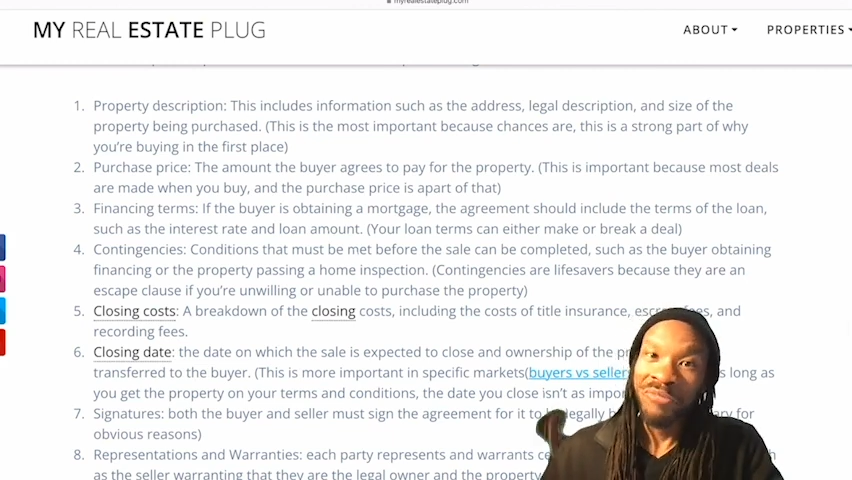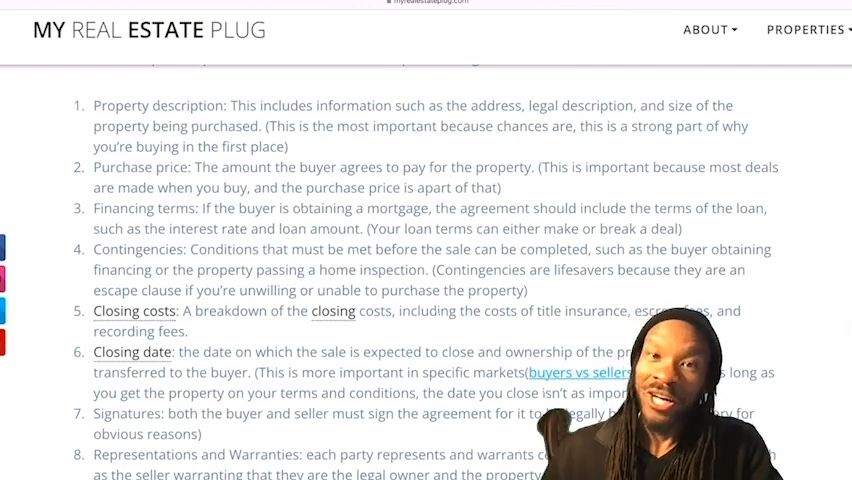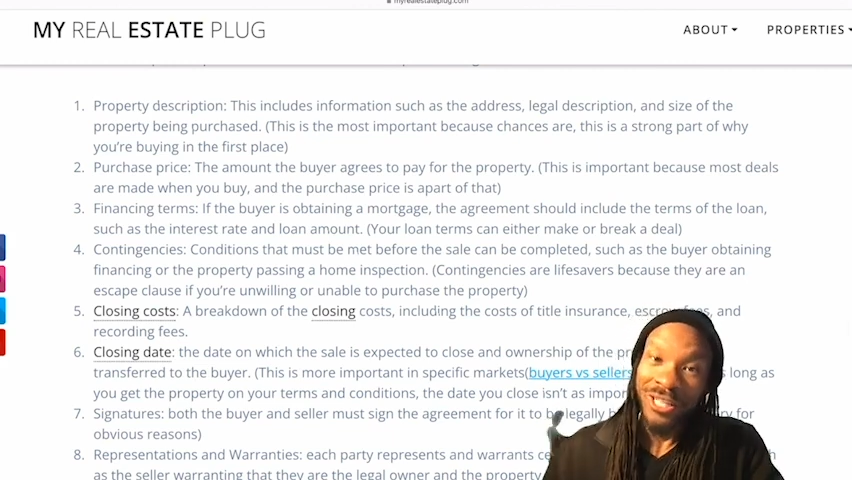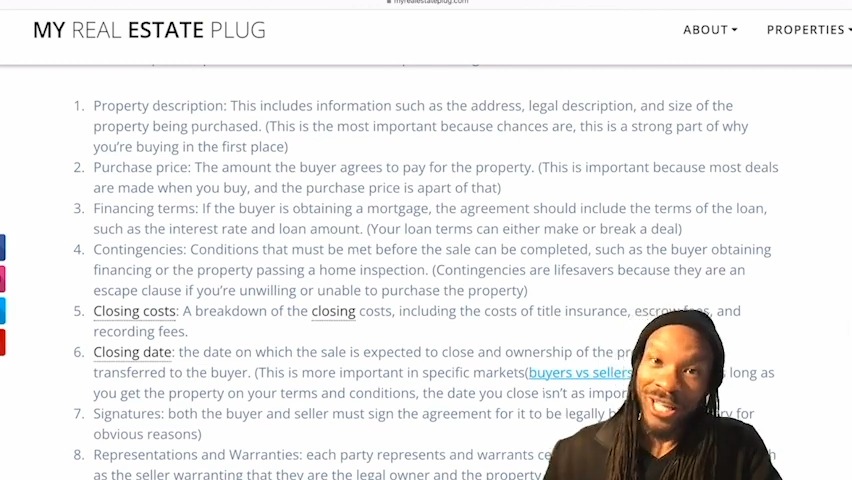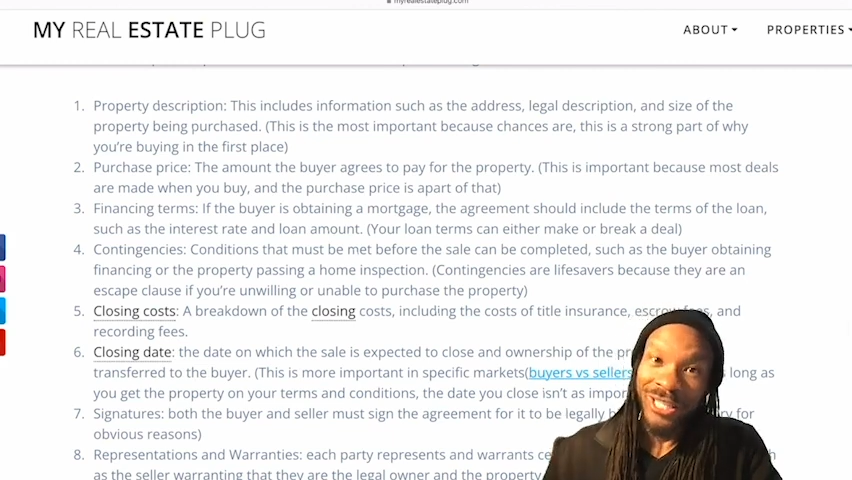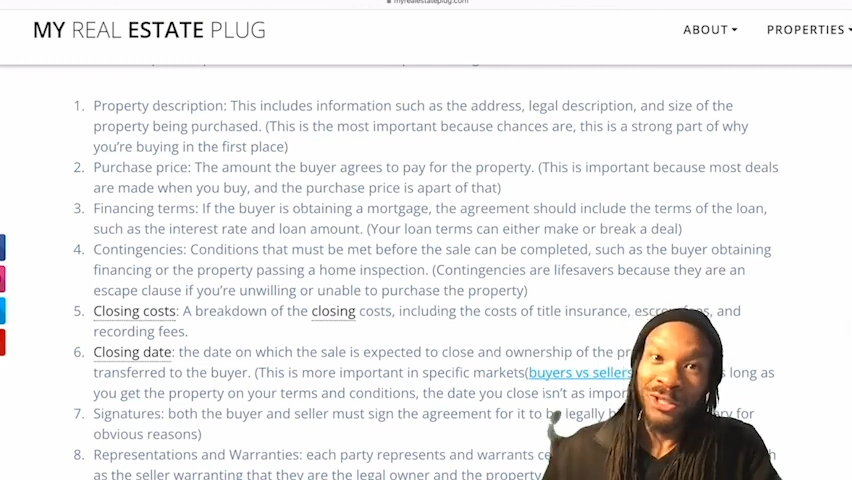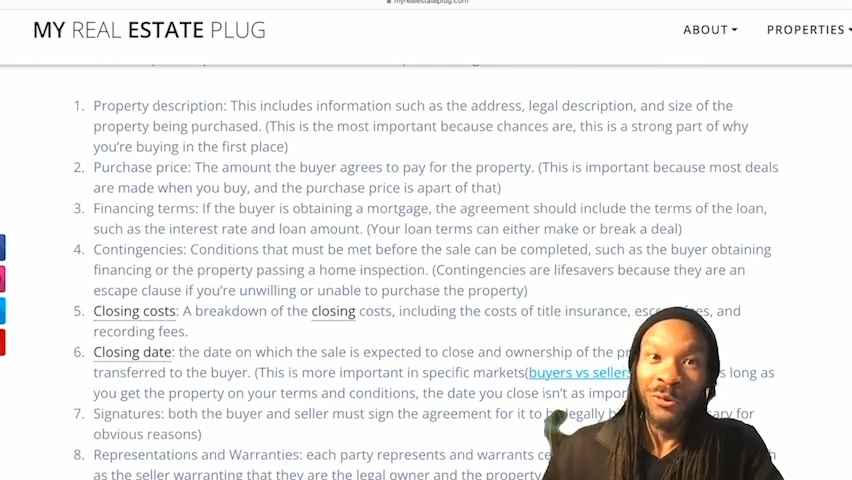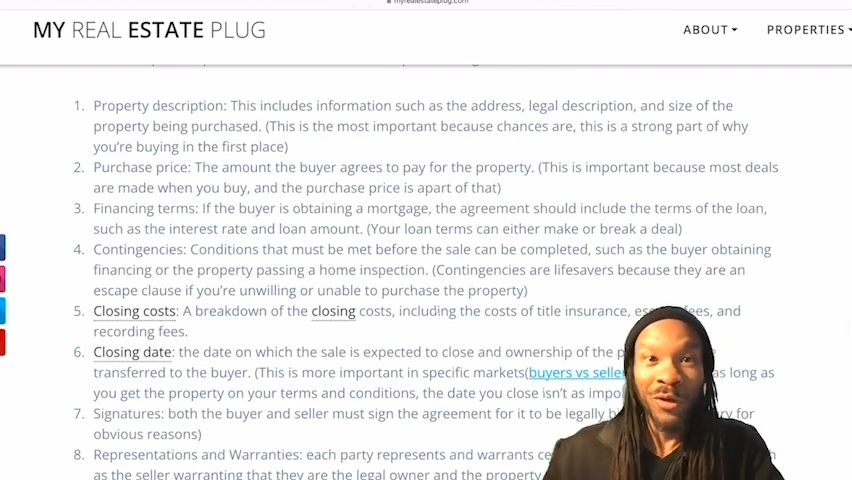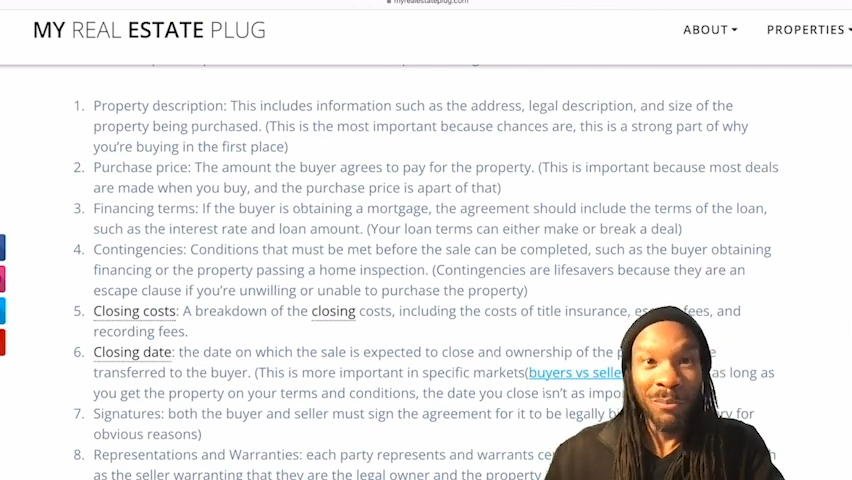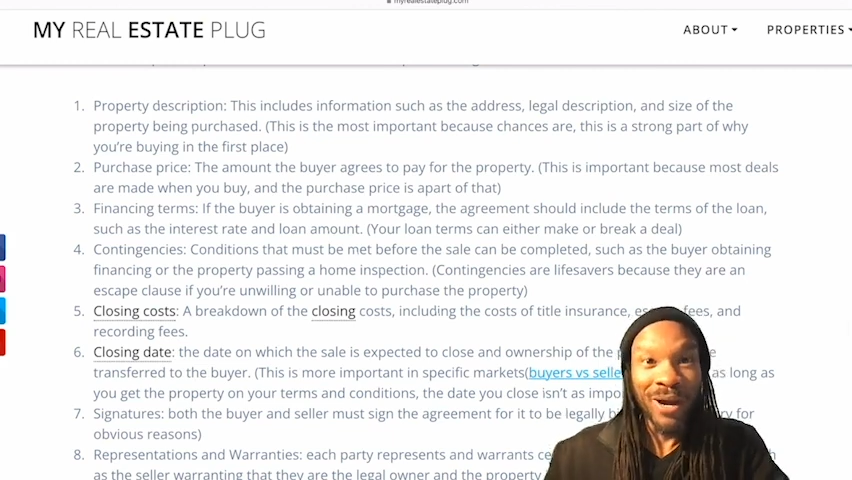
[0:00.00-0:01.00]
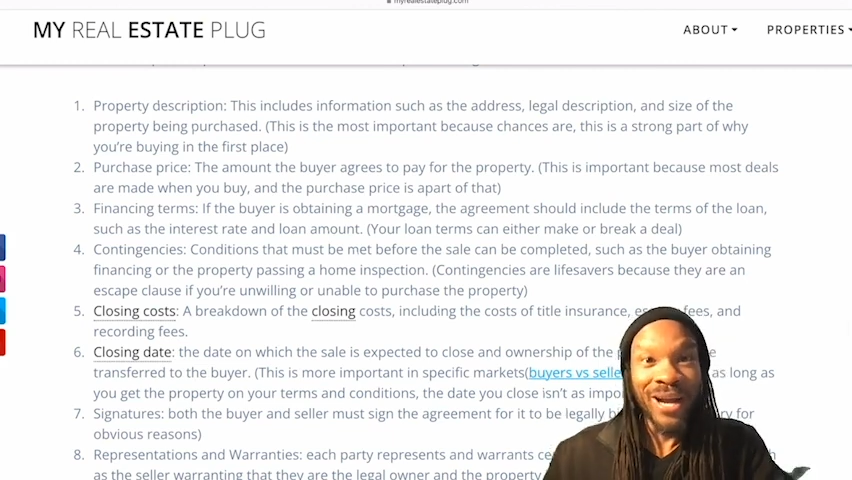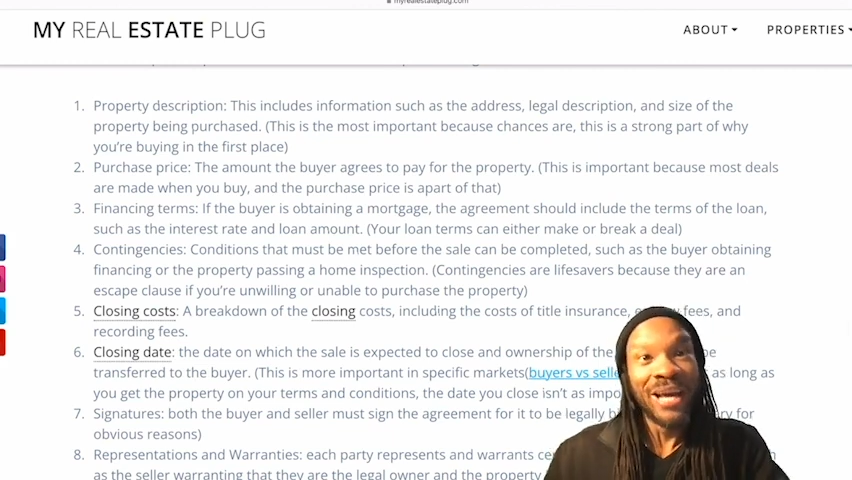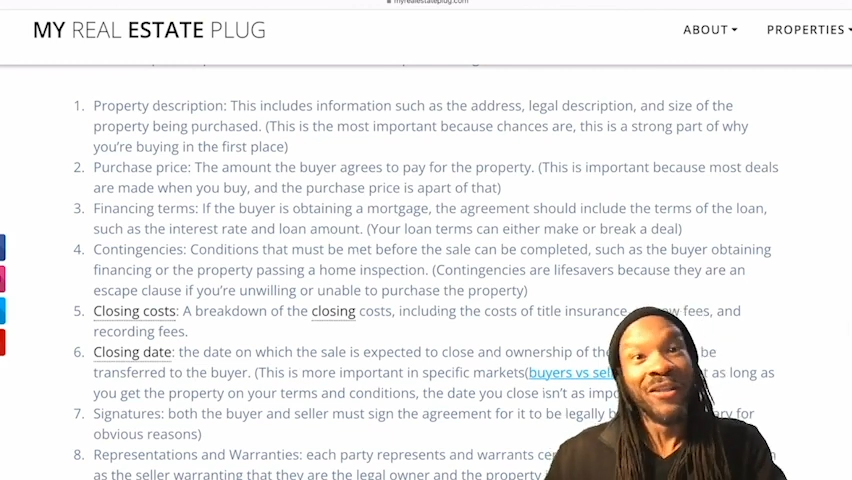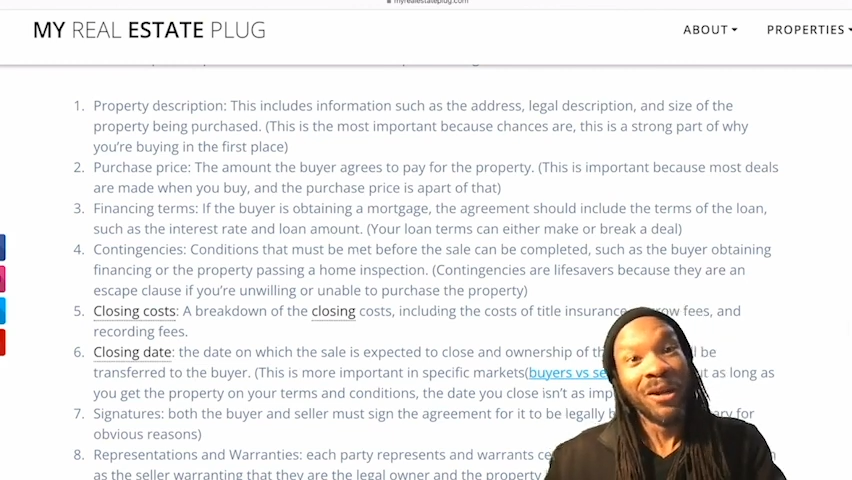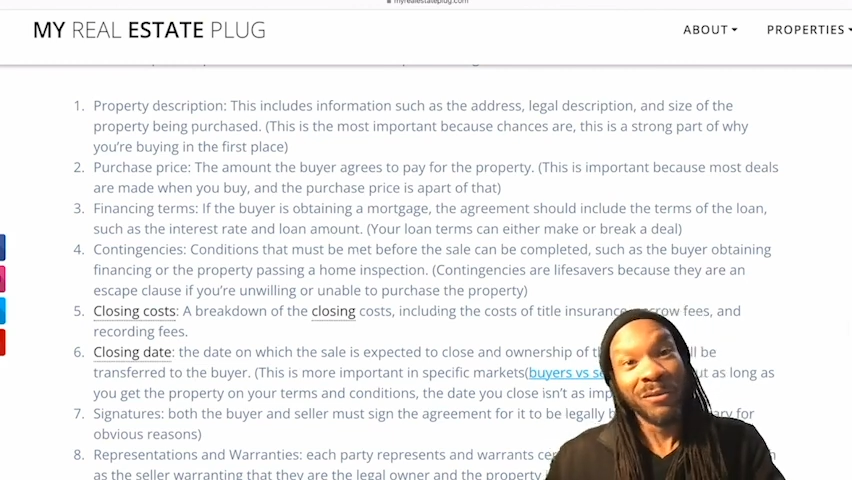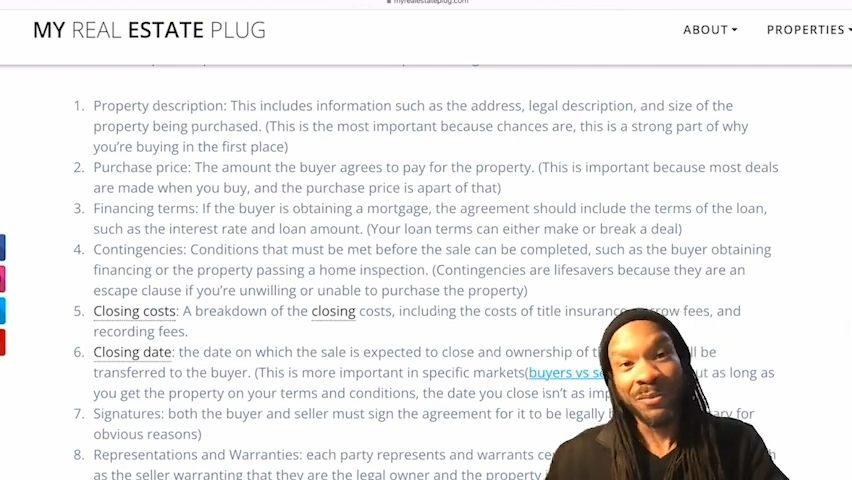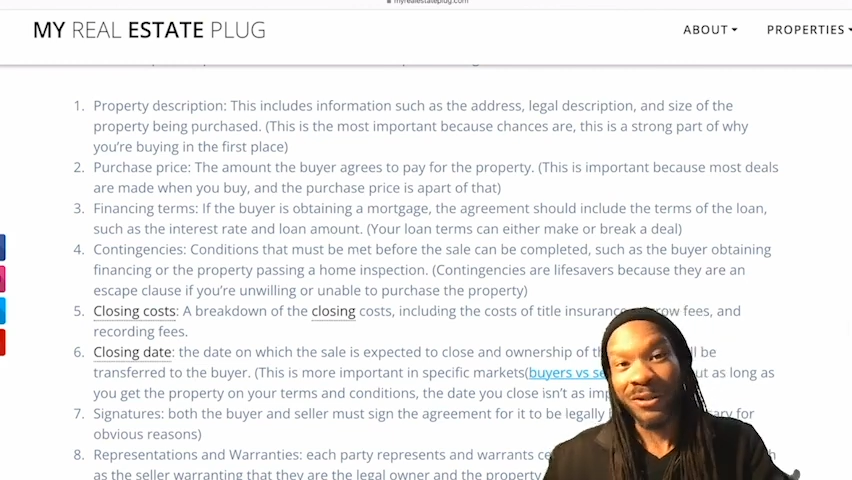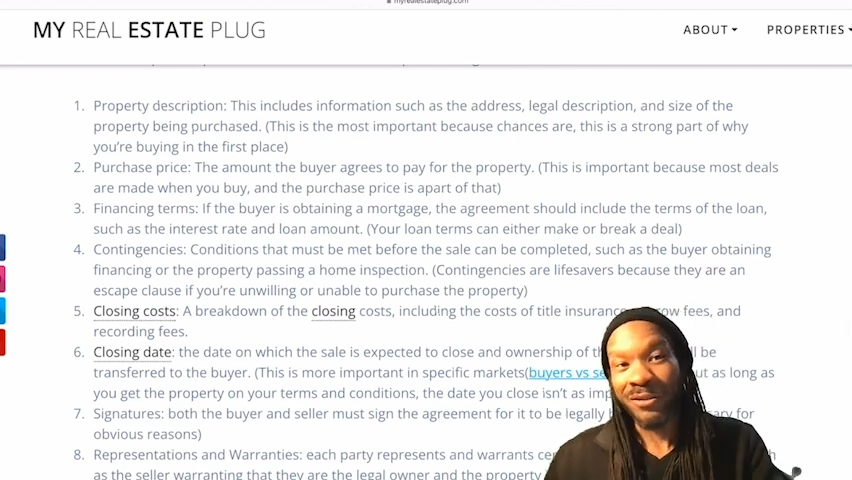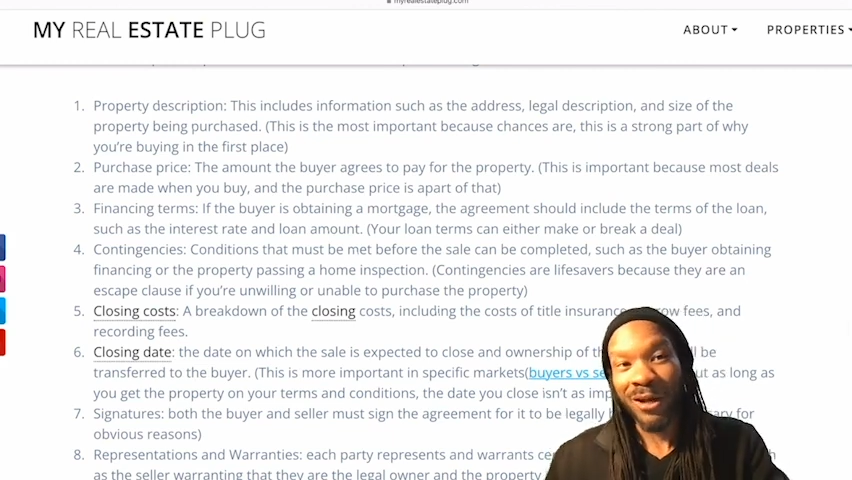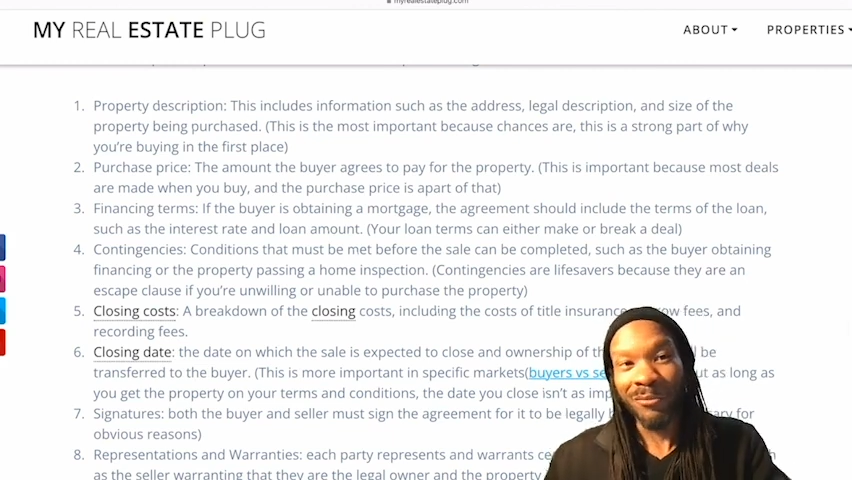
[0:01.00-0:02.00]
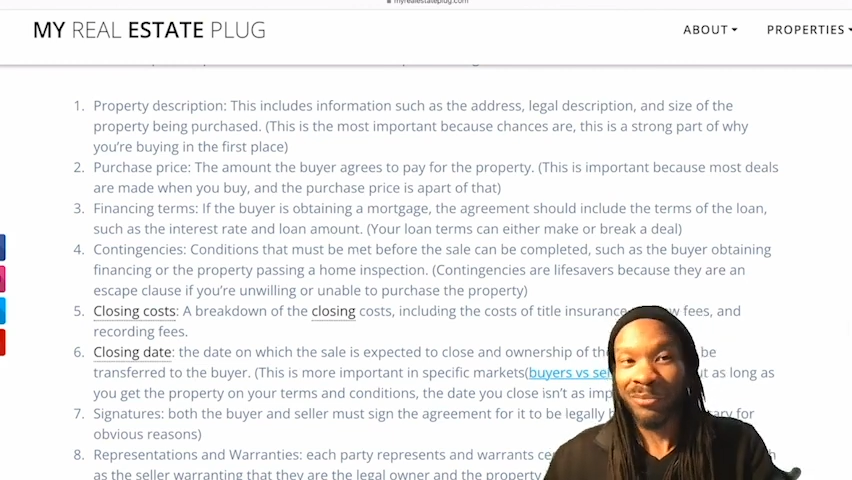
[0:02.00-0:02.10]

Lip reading: unless you wanna buy it and the numbers pencil out,